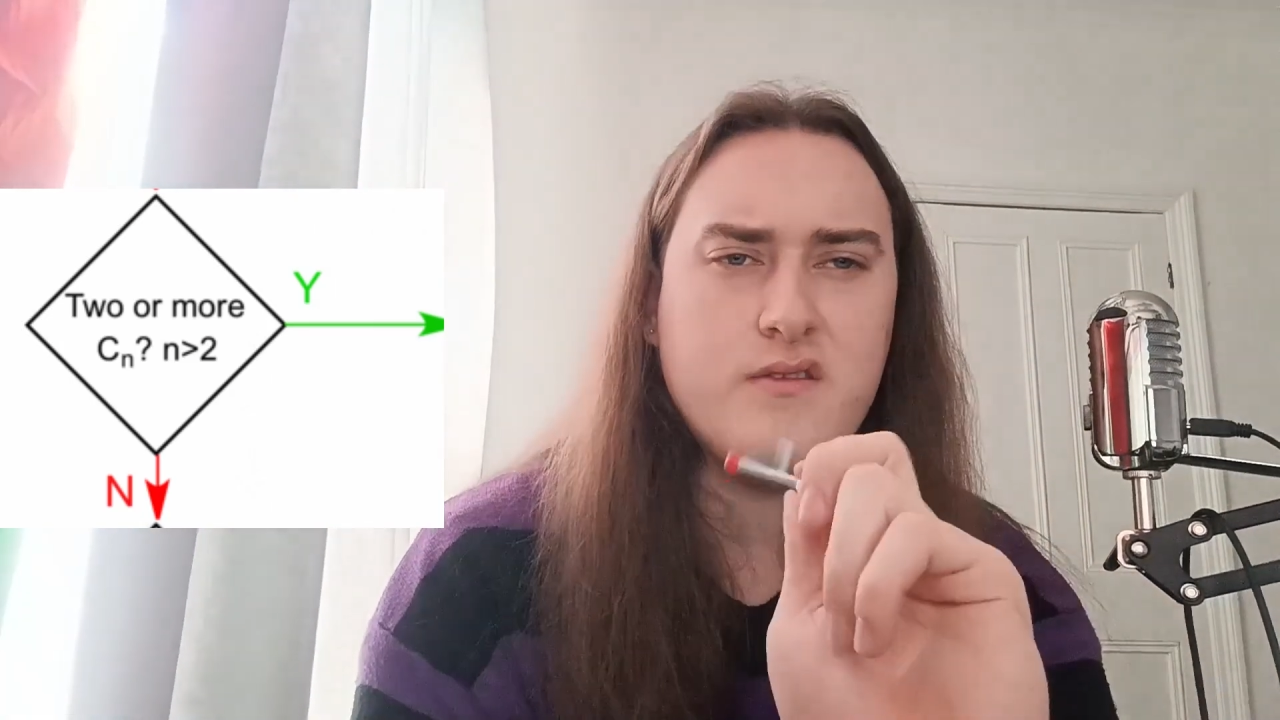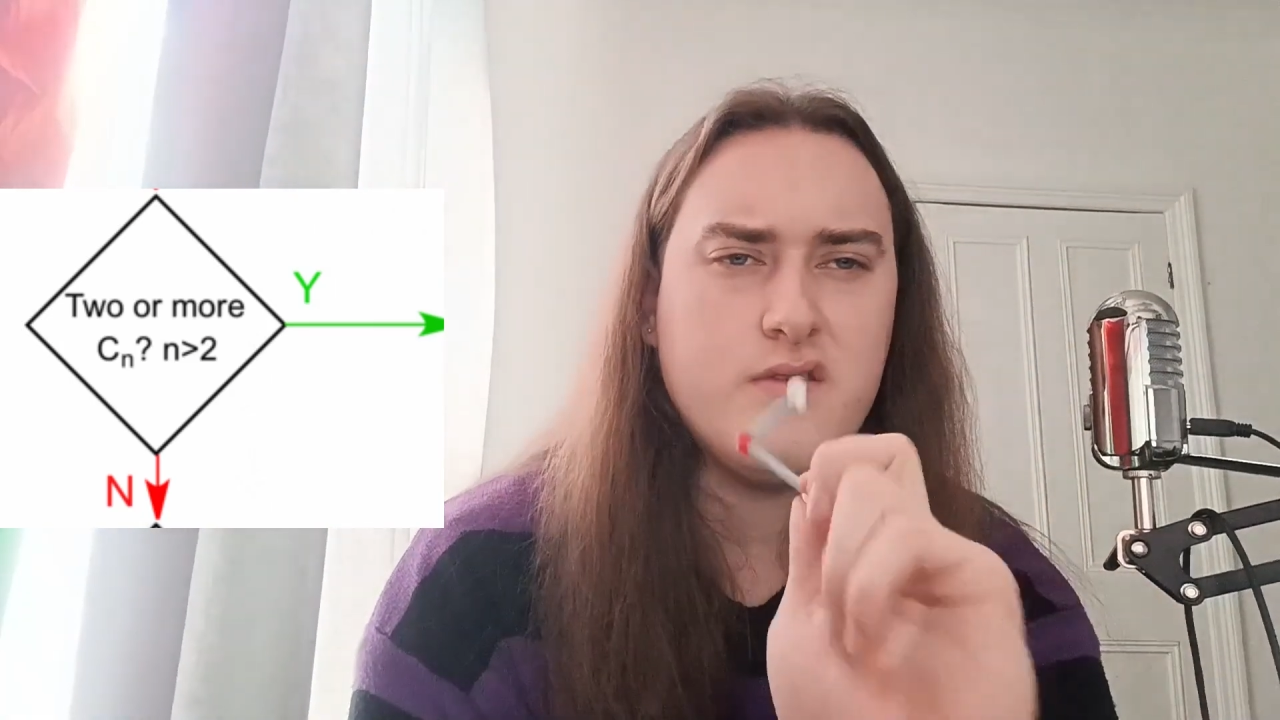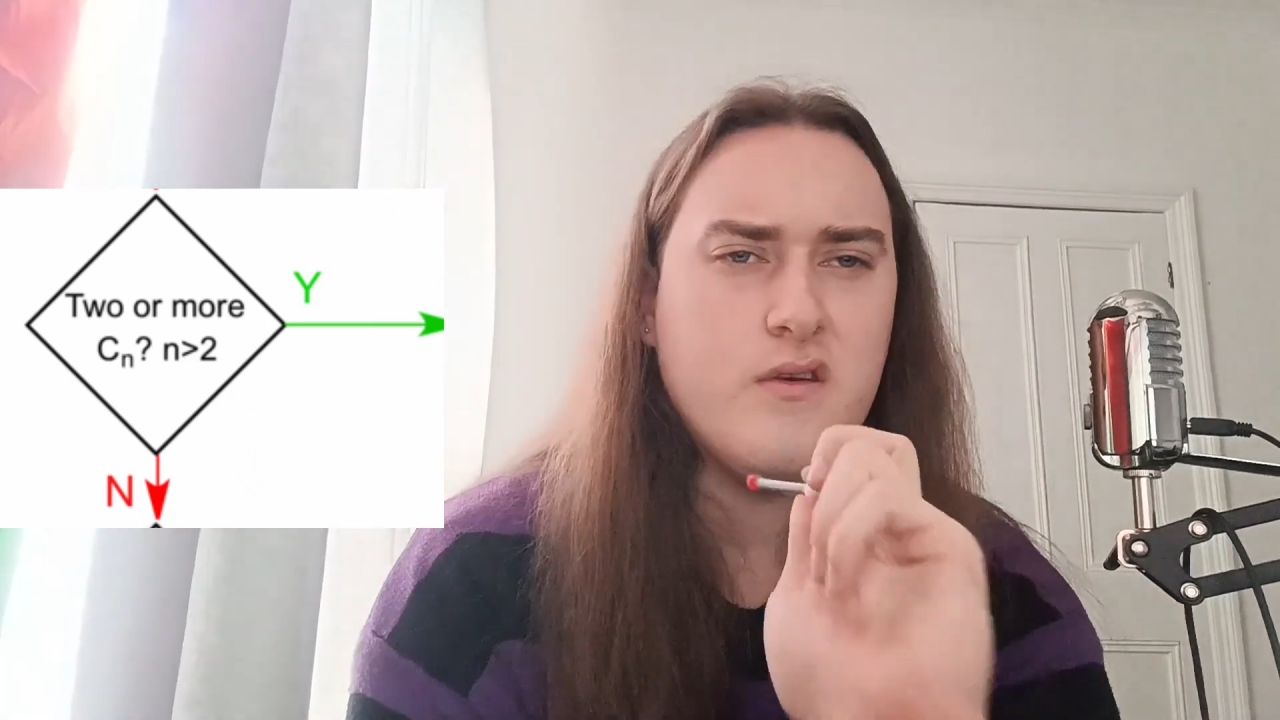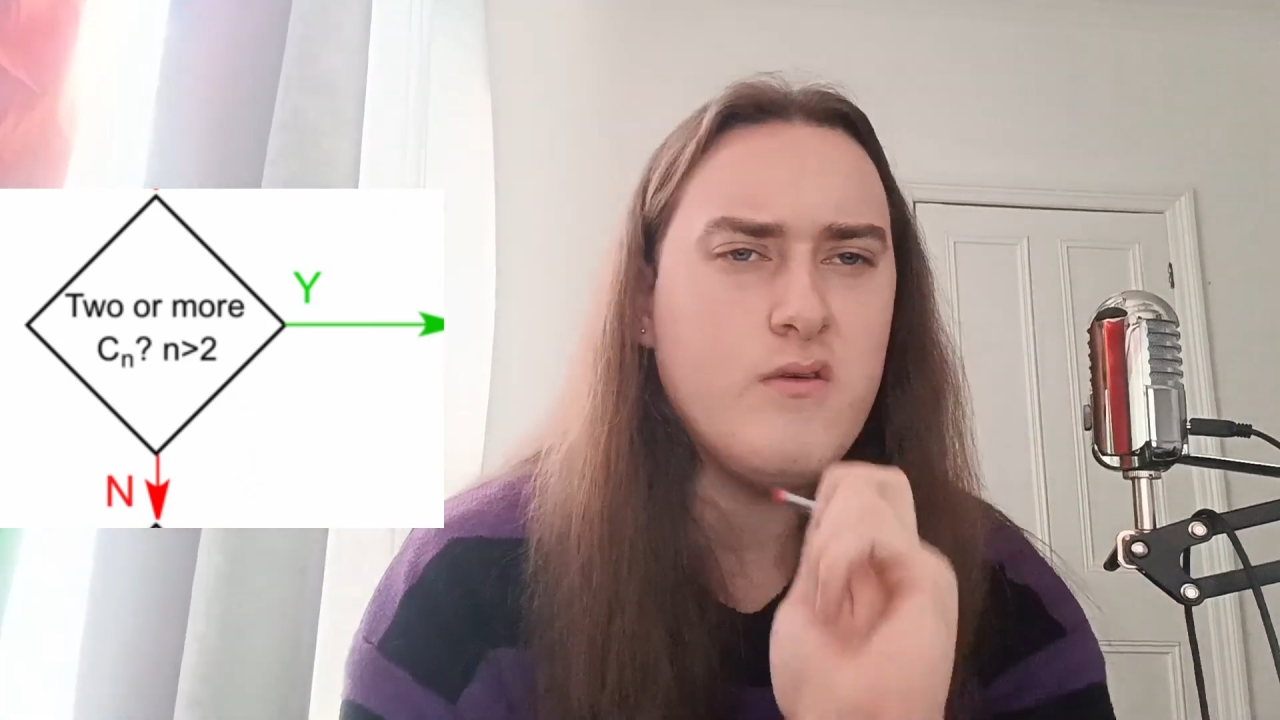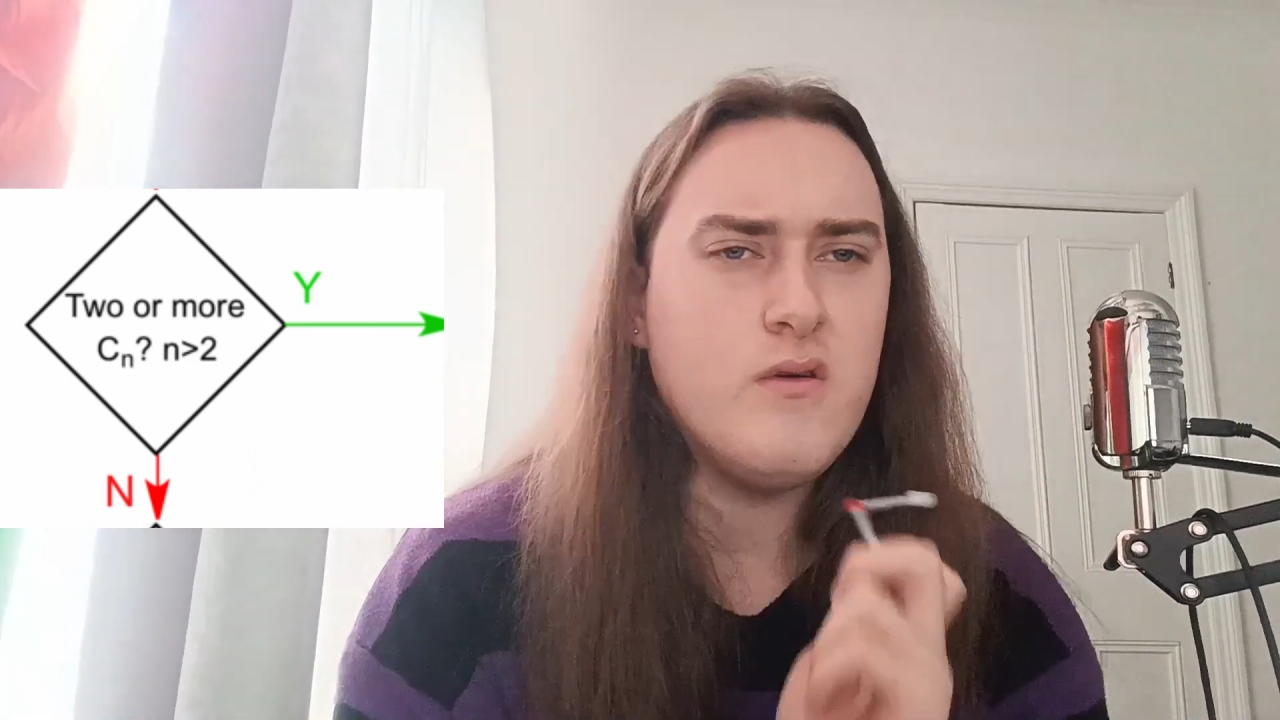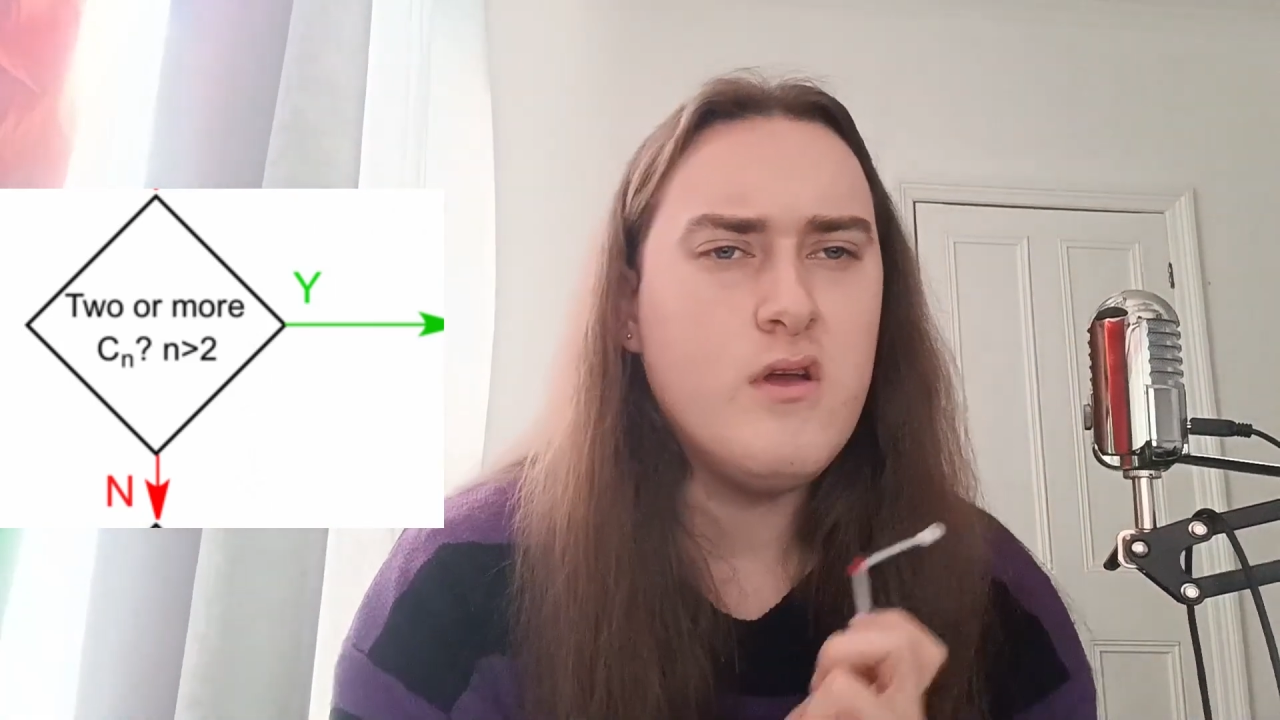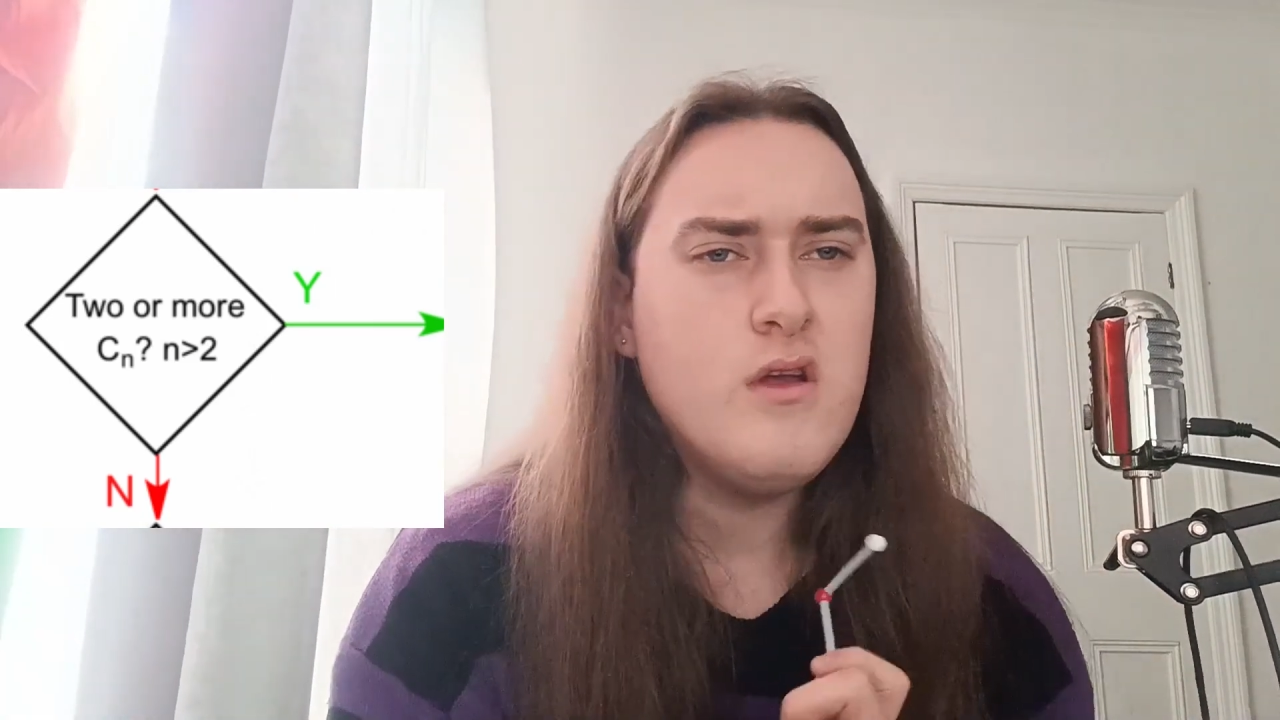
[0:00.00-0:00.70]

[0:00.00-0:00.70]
so